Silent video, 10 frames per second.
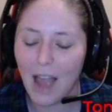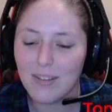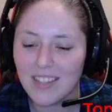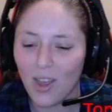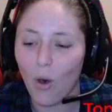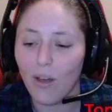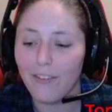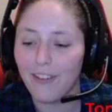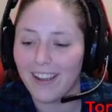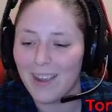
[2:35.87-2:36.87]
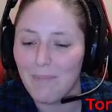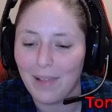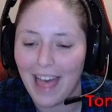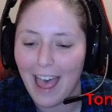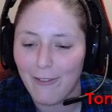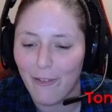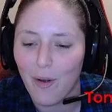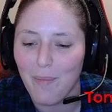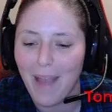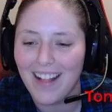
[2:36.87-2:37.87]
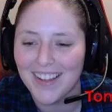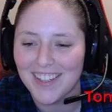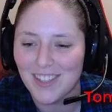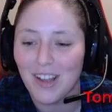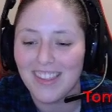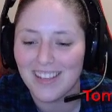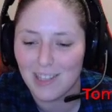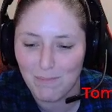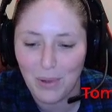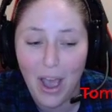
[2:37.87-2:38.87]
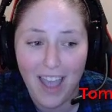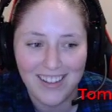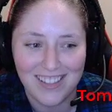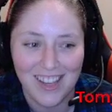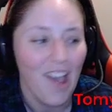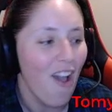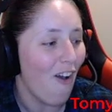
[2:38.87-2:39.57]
How is the whole fucking platform balanced on this box?